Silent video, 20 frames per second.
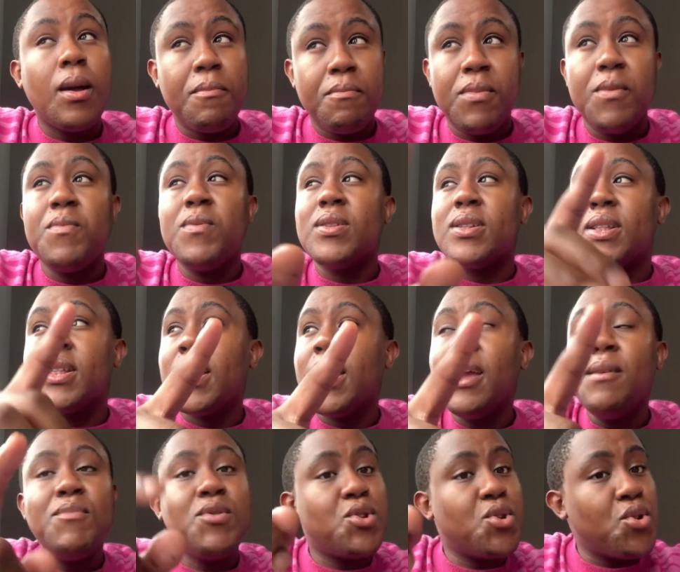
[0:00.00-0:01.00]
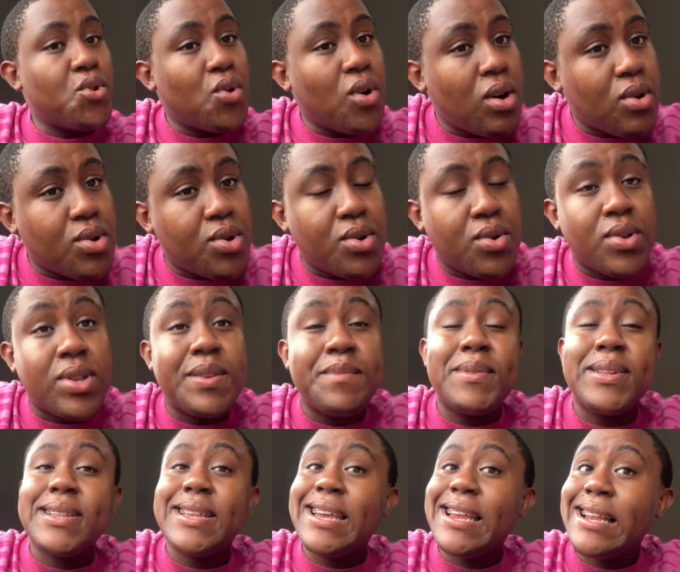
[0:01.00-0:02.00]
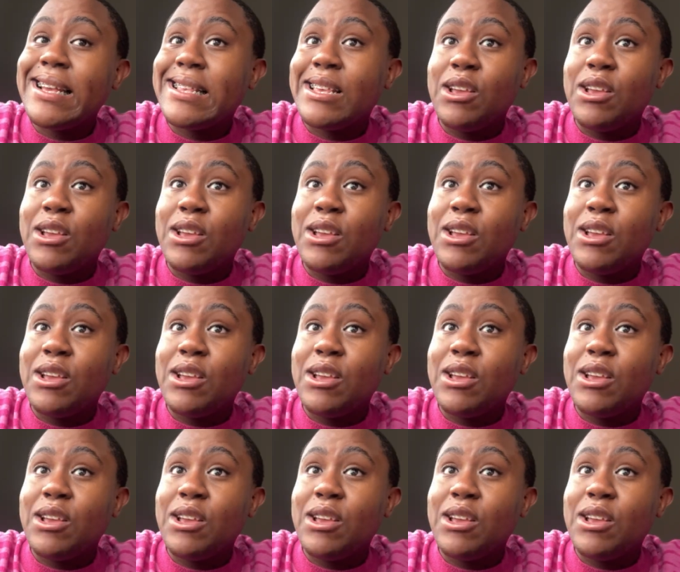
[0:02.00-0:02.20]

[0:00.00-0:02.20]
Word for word: People claim to know how to do simultaneous